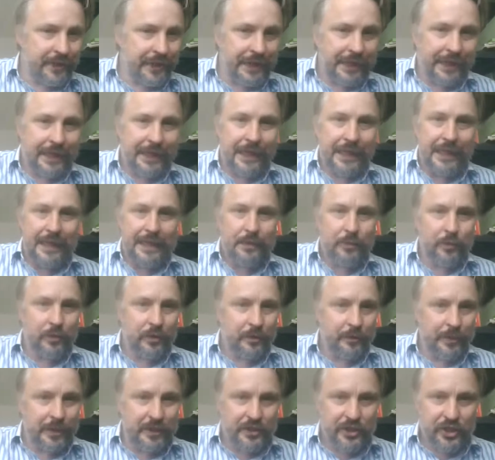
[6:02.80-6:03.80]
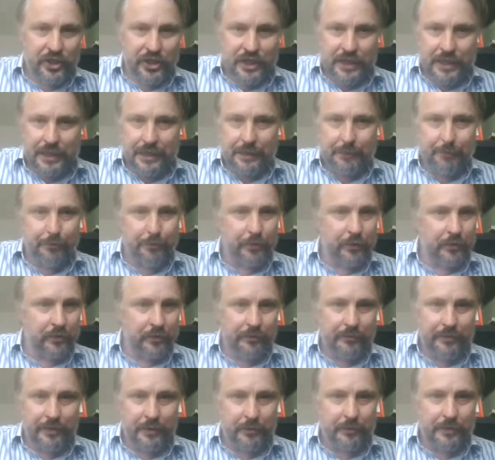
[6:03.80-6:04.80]
Lee is one of the most chilling
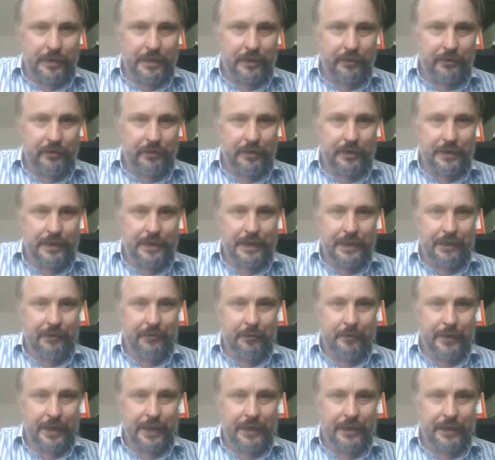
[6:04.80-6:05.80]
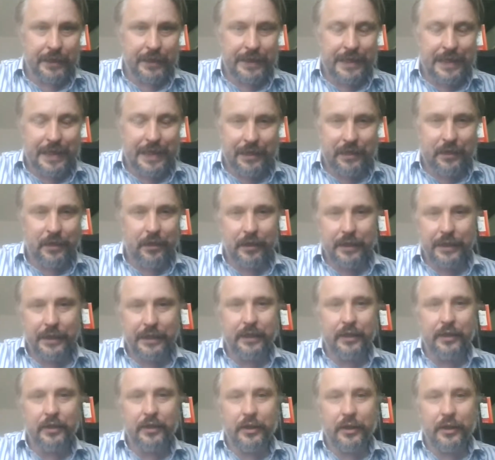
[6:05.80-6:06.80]
Bond films ever, the Scaramanga. That
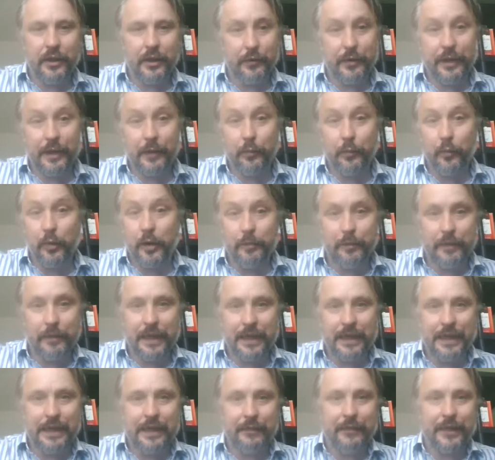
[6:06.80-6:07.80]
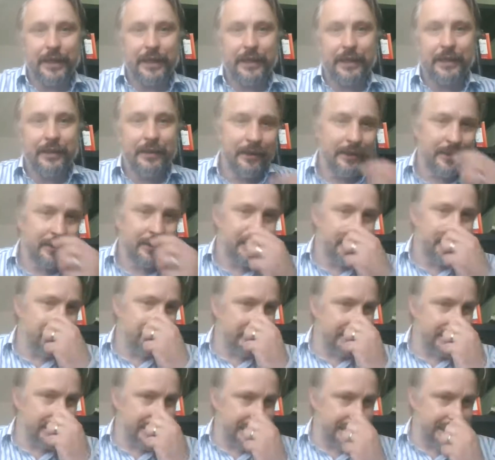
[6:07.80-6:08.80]
line, no, he won't be leaving.
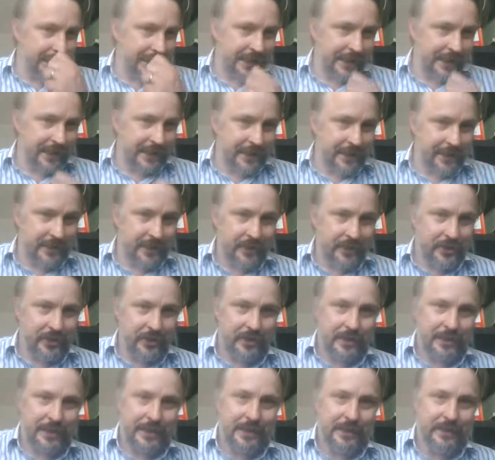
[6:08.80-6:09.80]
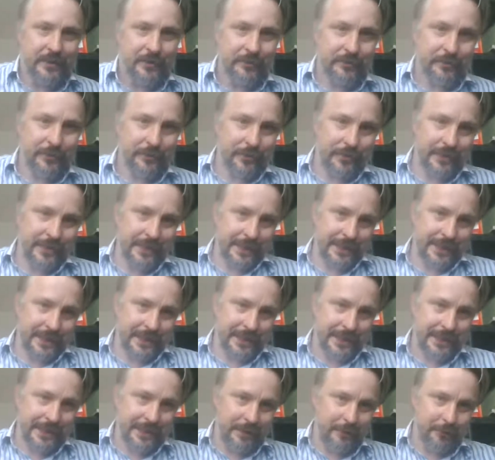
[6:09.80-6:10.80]
He says to the Chinese authorities
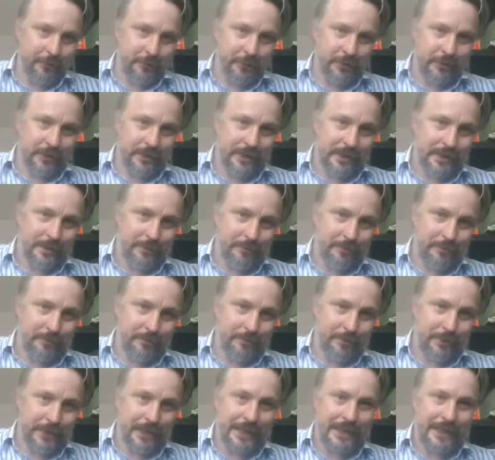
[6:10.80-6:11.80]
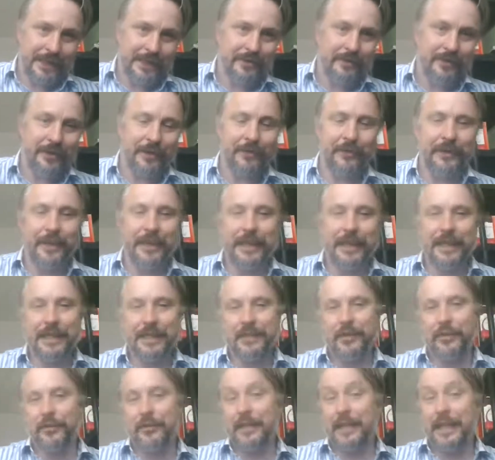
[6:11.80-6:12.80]
they turn Bond's planes around that
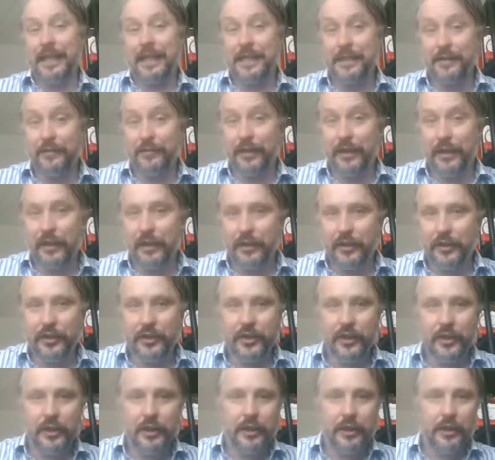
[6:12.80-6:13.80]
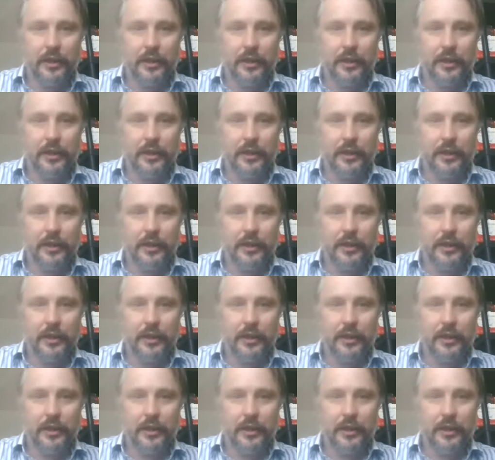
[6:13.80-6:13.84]
he's got a guest for lunch.